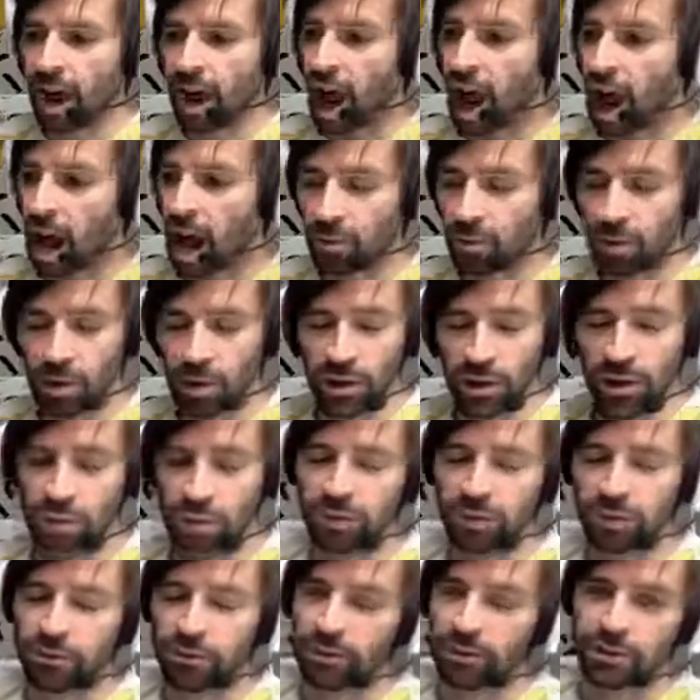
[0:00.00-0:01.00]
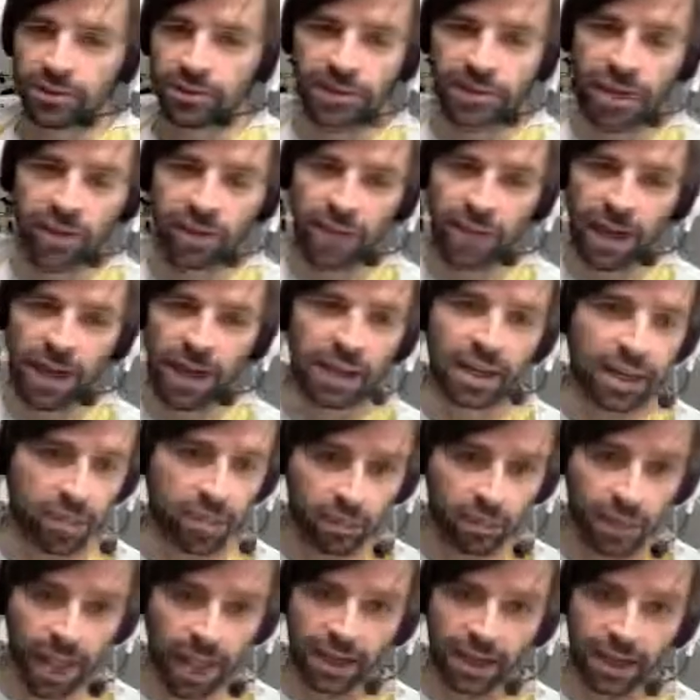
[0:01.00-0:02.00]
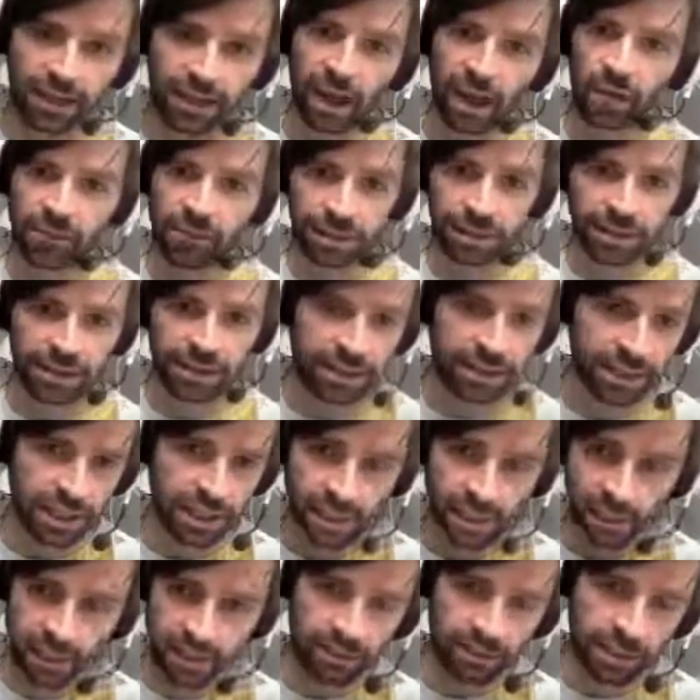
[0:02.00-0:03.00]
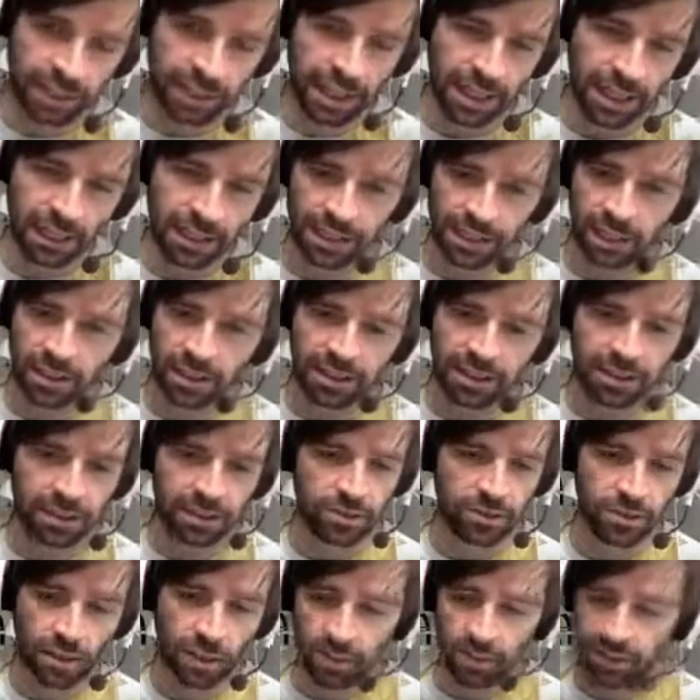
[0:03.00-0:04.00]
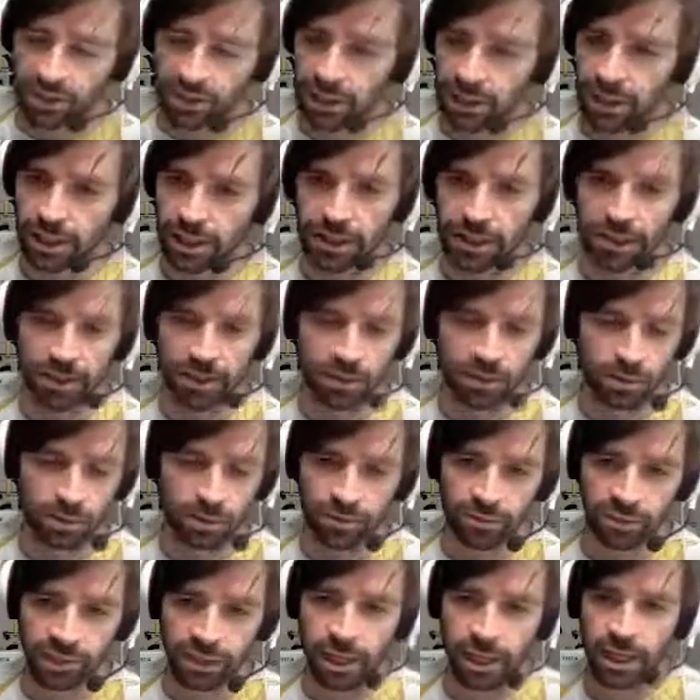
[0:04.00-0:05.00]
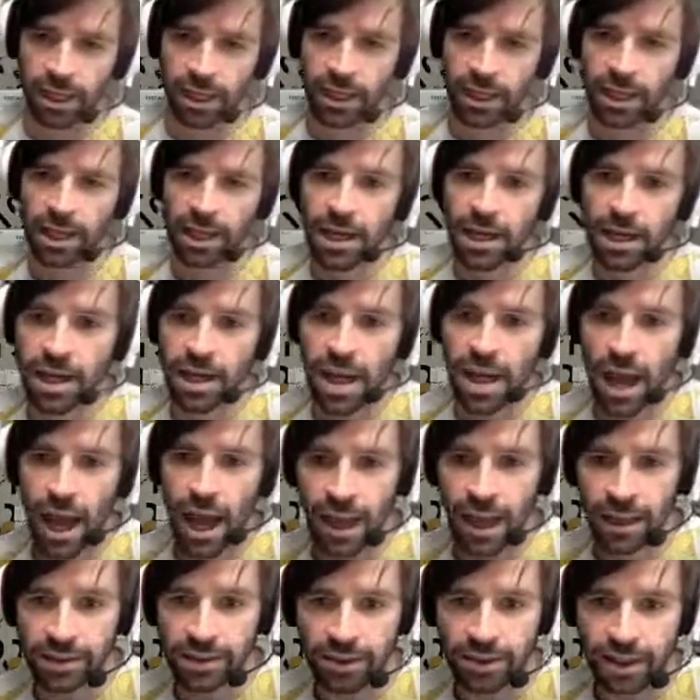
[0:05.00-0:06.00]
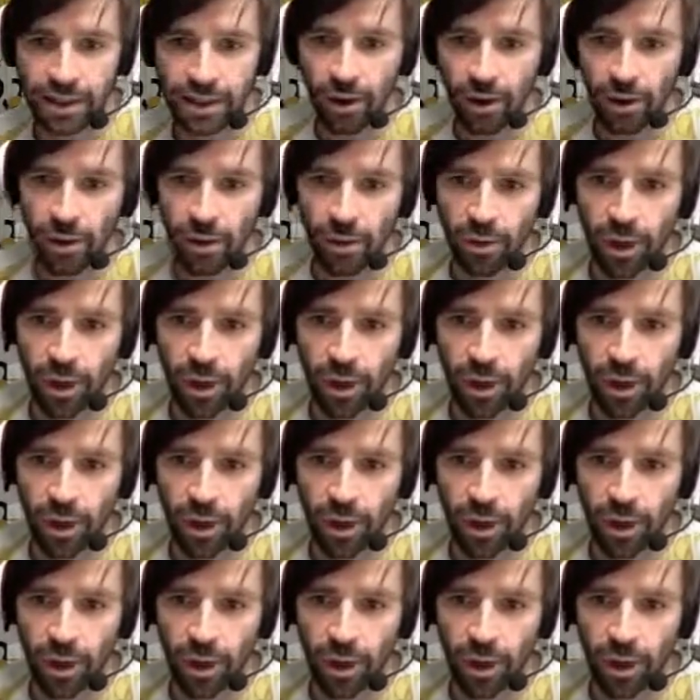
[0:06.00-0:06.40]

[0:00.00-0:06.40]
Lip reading: And I would throw stuff at him like, I want this change, I want that change, this is what I'm seeing, this is what I'm seeing.